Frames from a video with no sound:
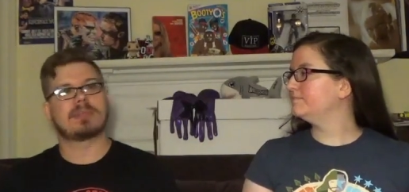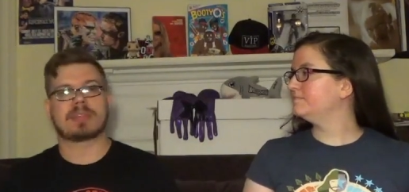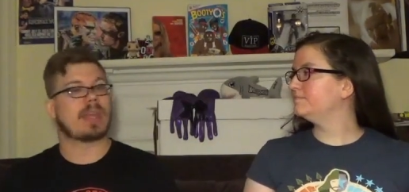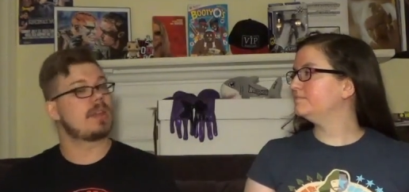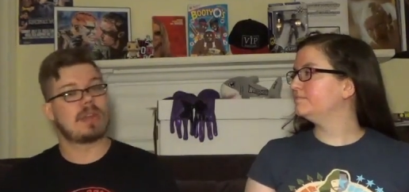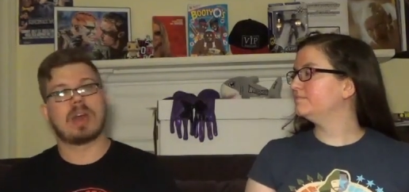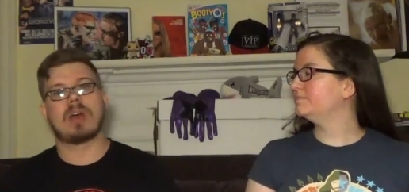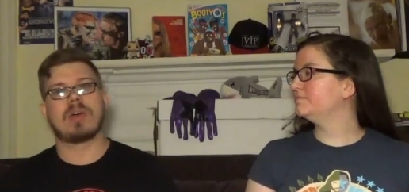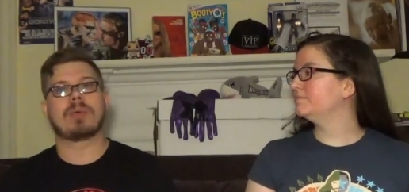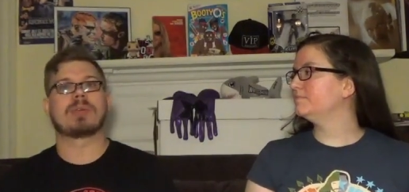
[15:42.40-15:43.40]
Speaker 1: was like,
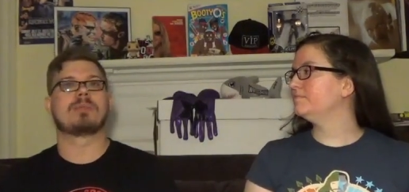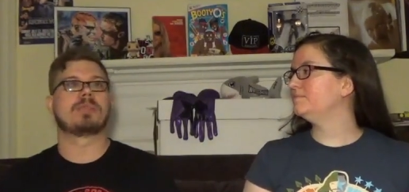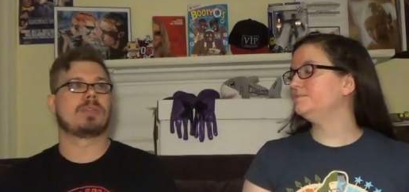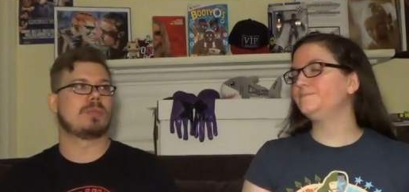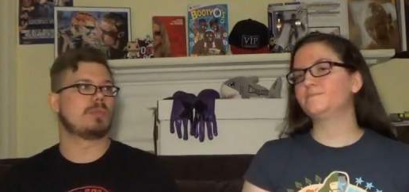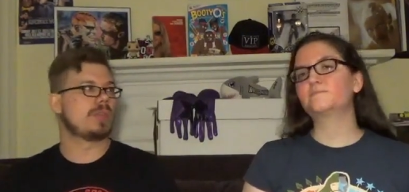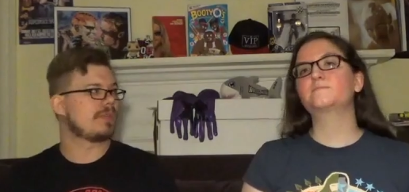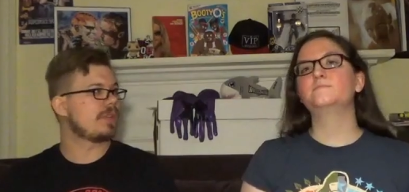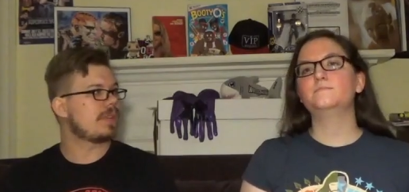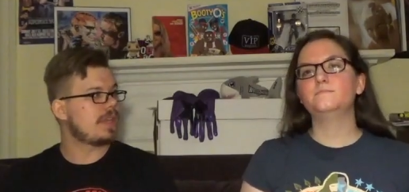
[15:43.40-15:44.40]
no, I want to do
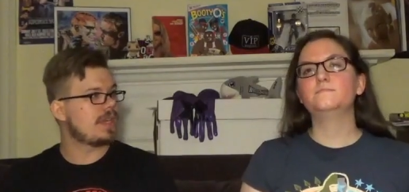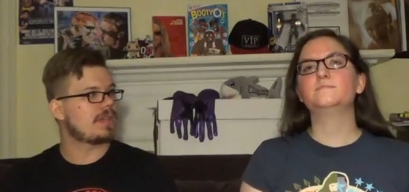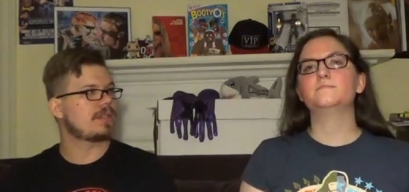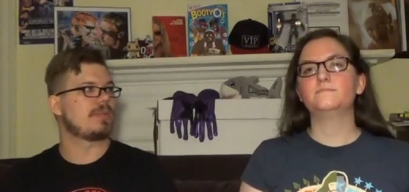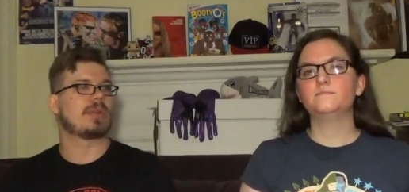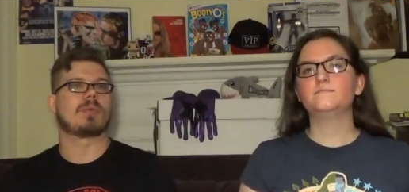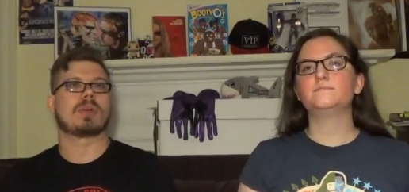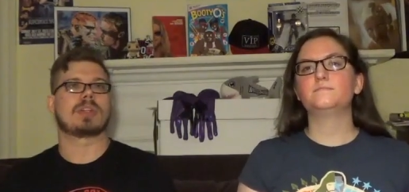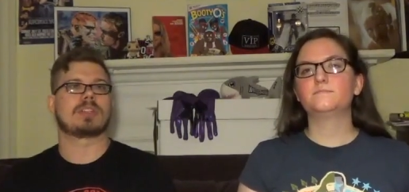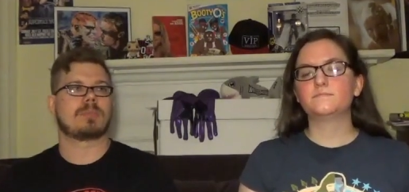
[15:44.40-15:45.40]
different things. I want to
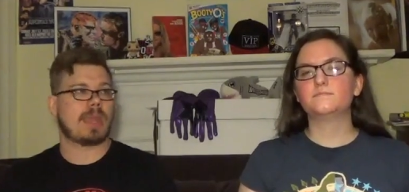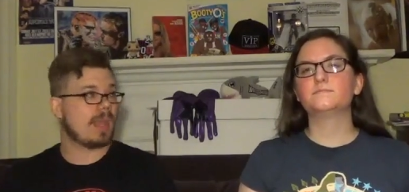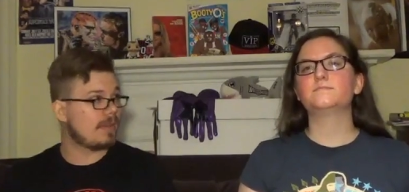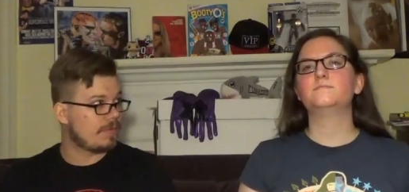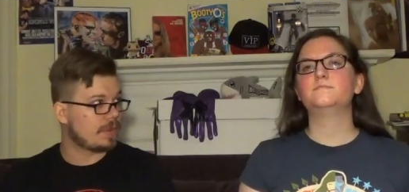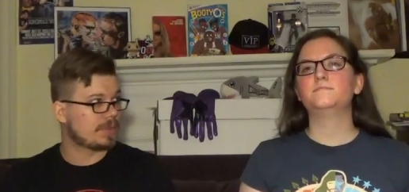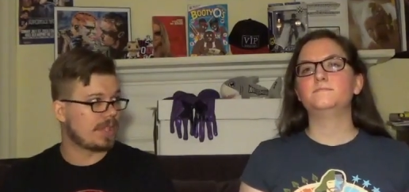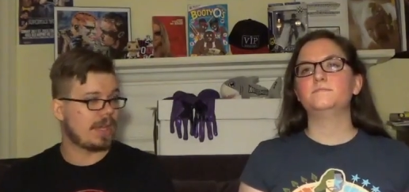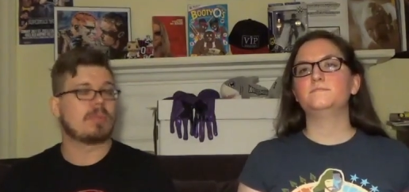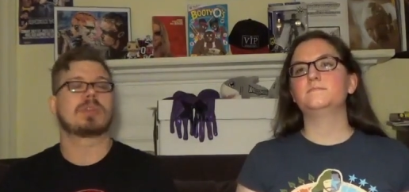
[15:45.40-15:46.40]
work in Japan full
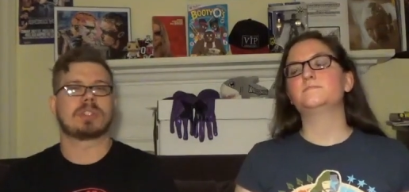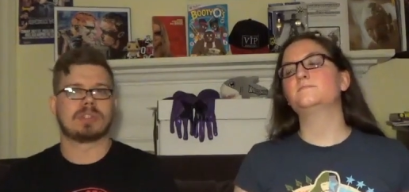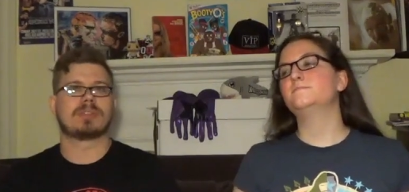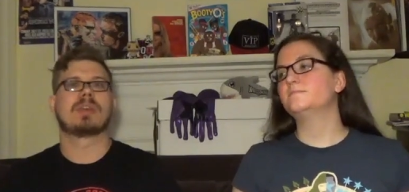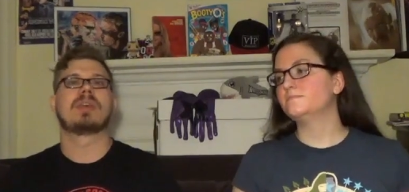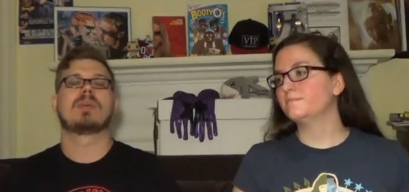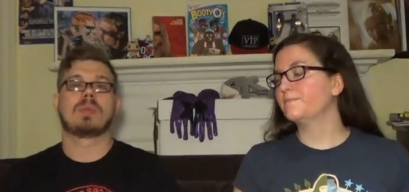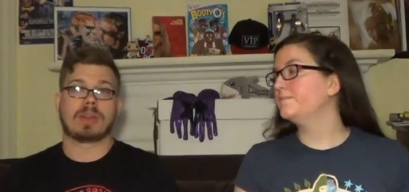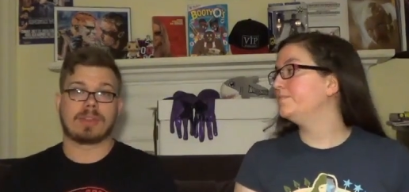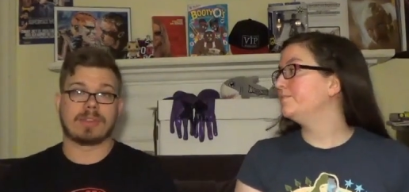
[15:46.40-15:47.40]
time, which is
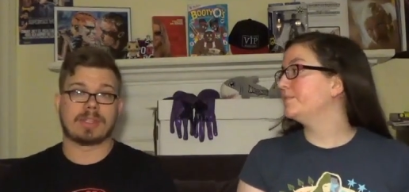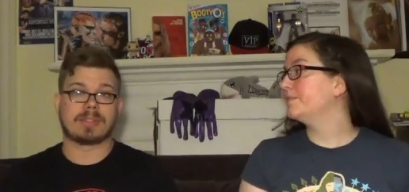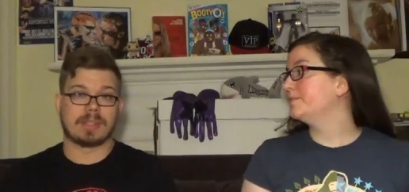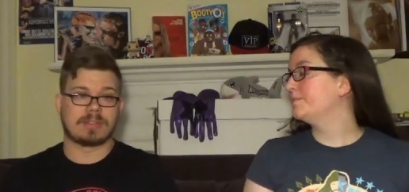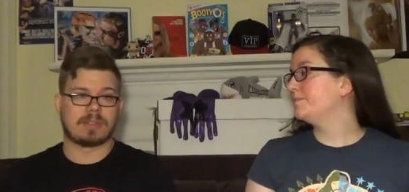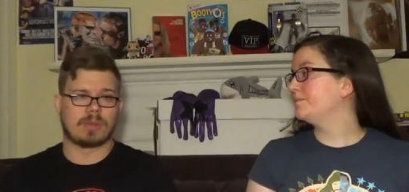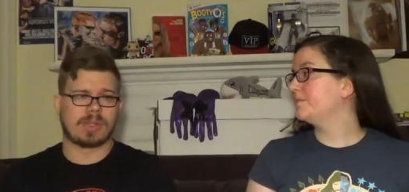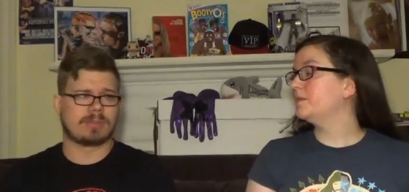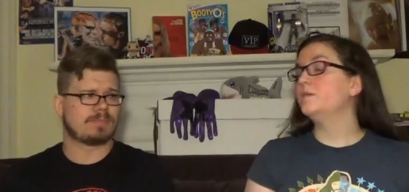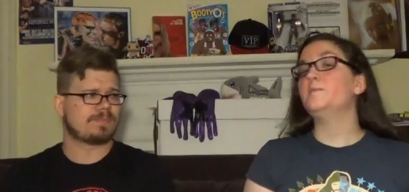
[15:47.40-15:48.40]
one of the things he is
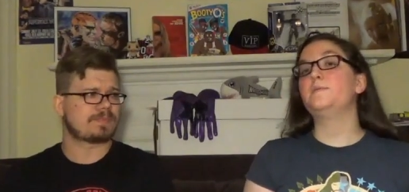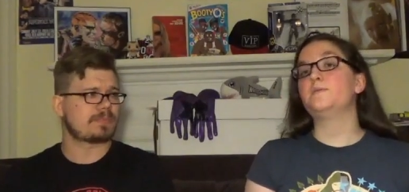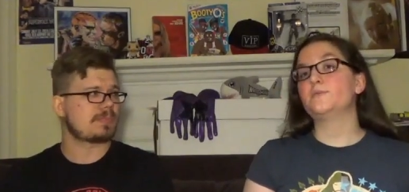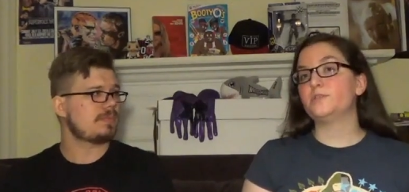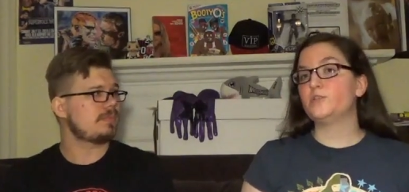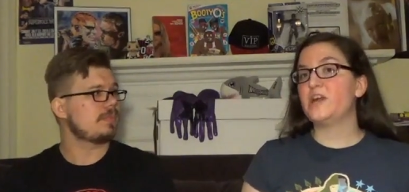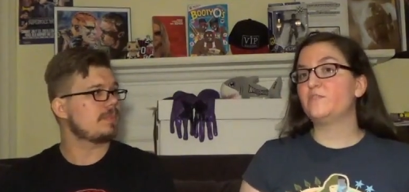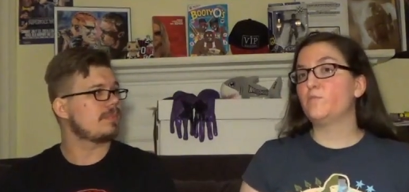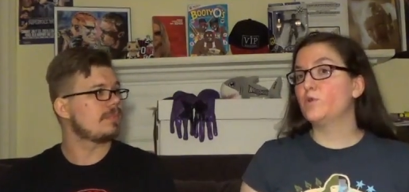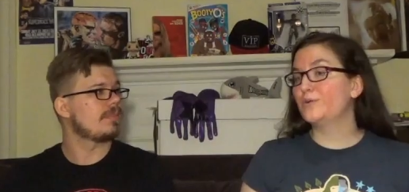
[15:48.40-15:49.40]
doing.
Speaker 2: Maybe he wants to
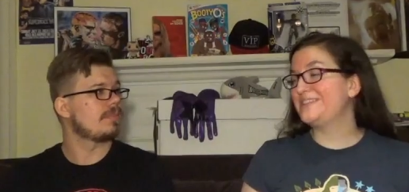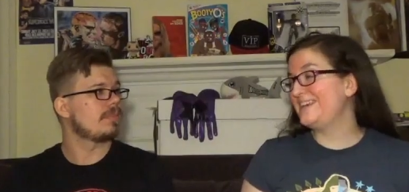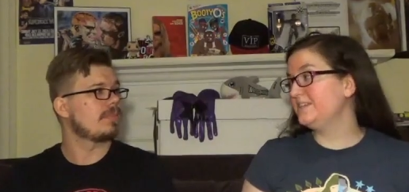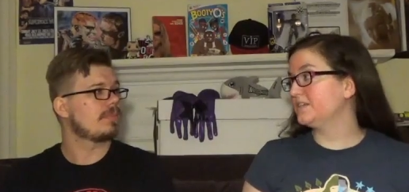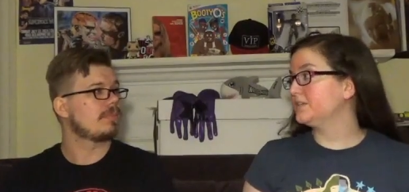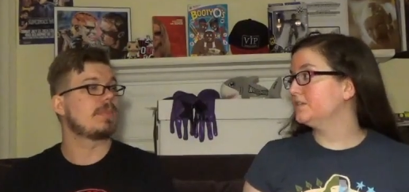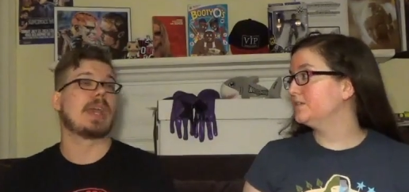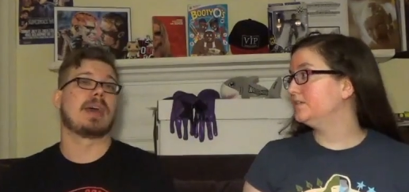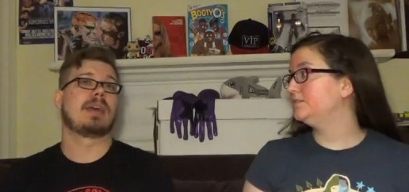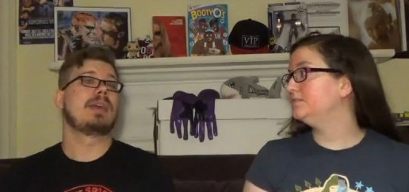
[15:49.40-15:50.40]
travel more with Tessa.
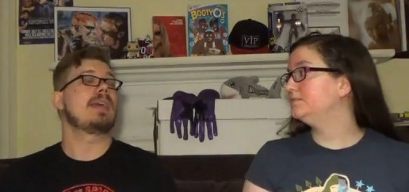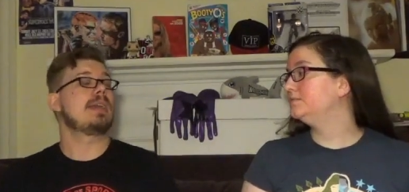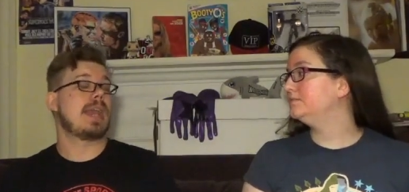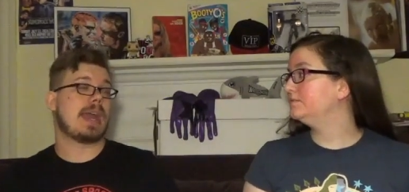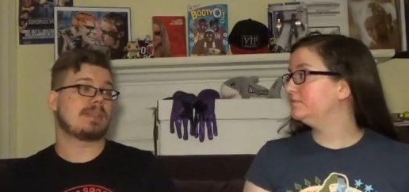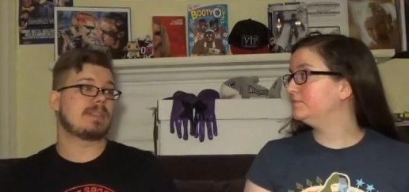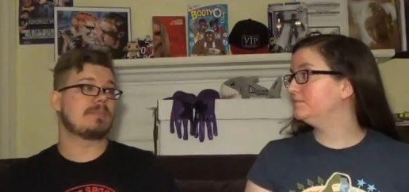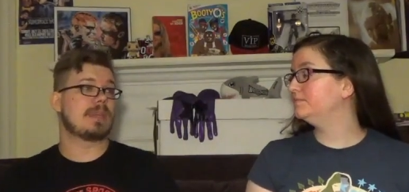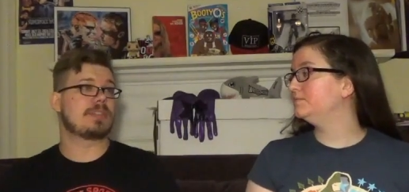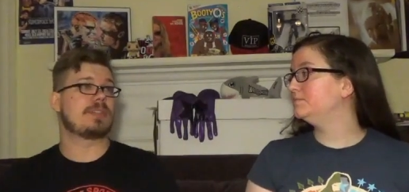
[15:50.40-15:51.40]
Speaker 1: Yeah, and he hasn't
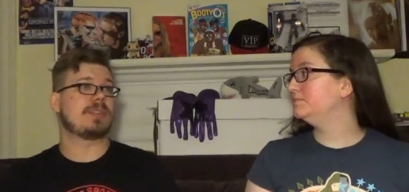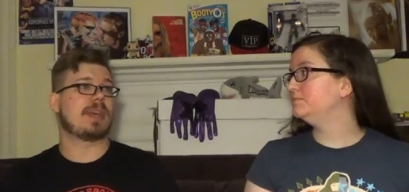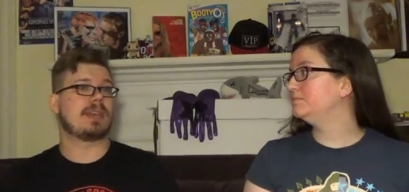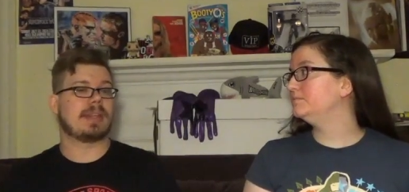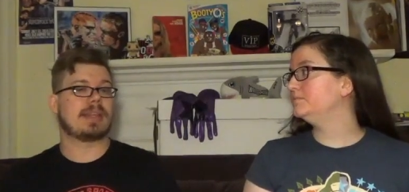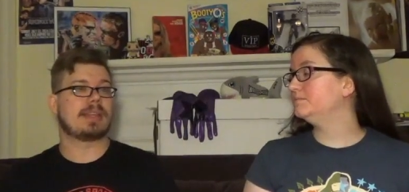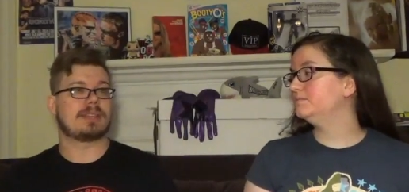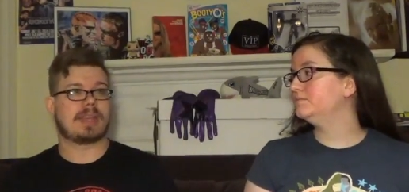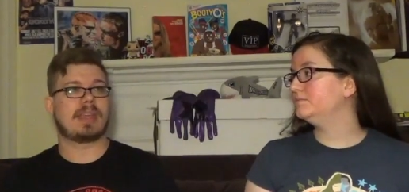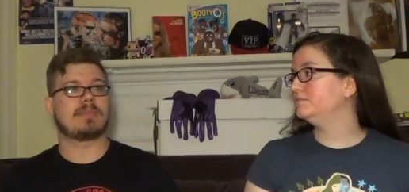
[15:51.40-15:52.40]
mentioned that, like,
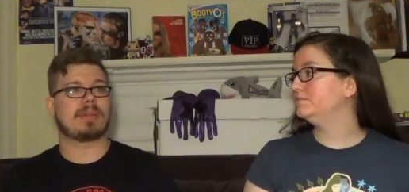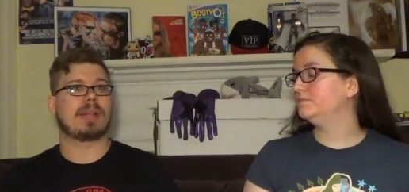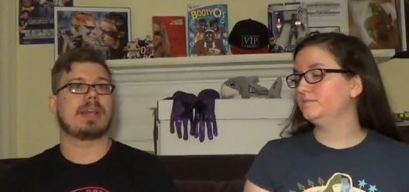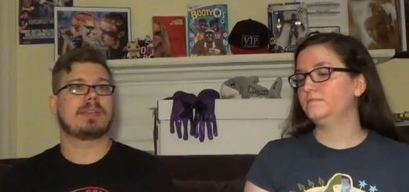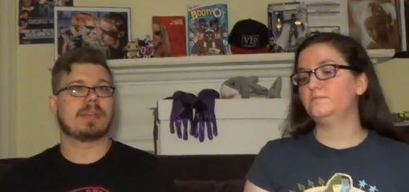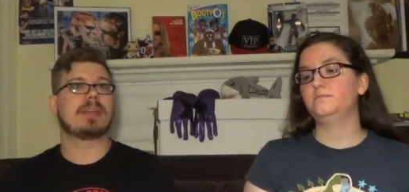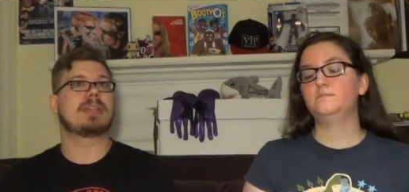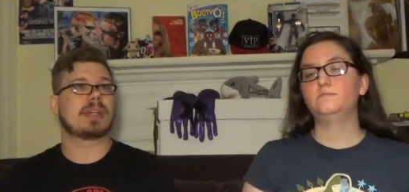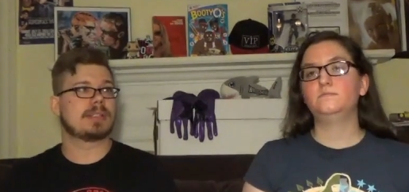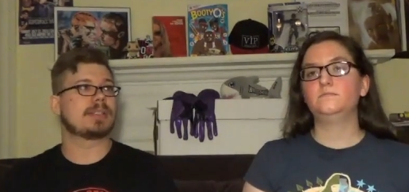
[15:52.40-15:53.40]
his game plan. You know, he
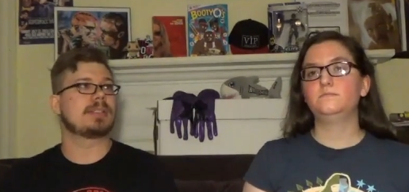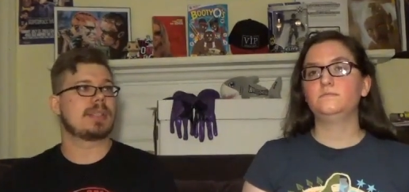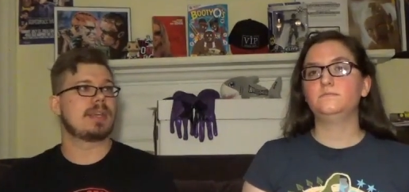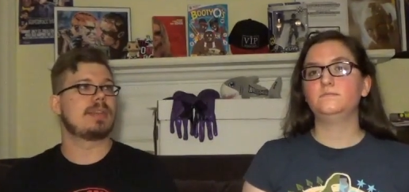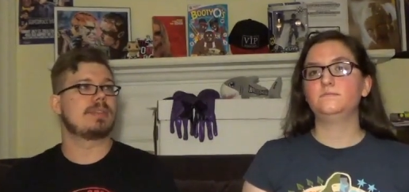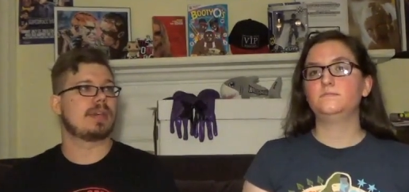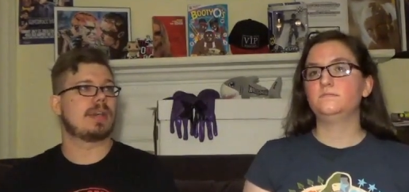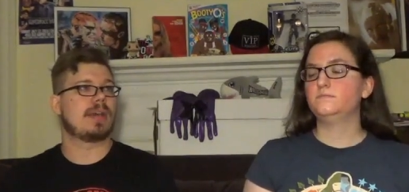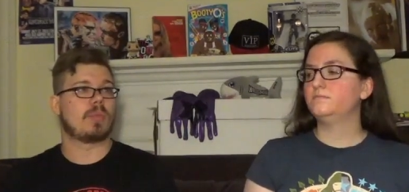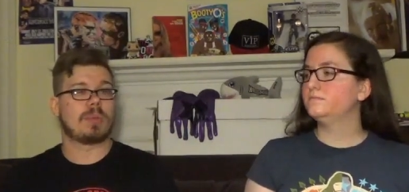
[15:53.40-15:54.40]
does intend uh, at